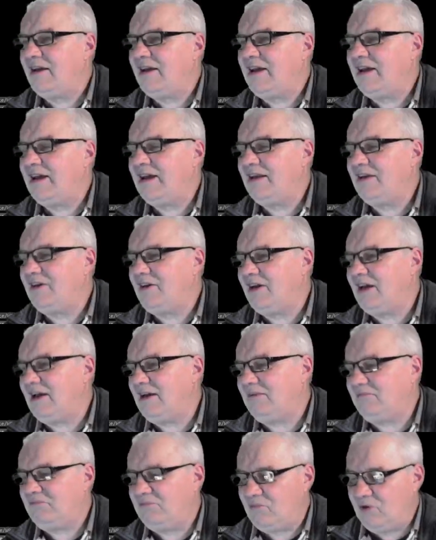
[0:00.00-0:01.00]
and
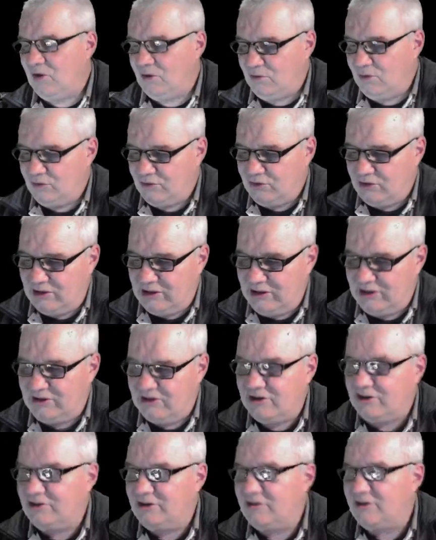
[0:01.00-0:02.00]
I will delete
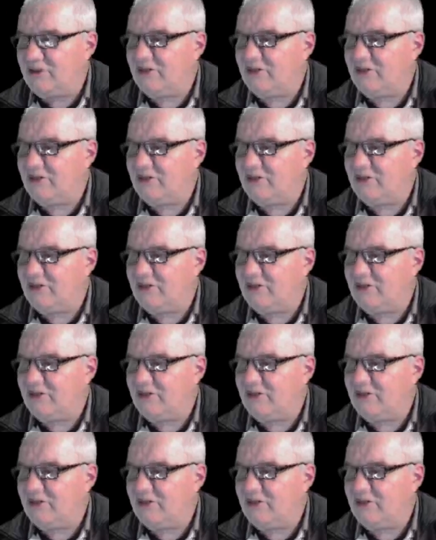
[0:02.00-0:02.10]
it.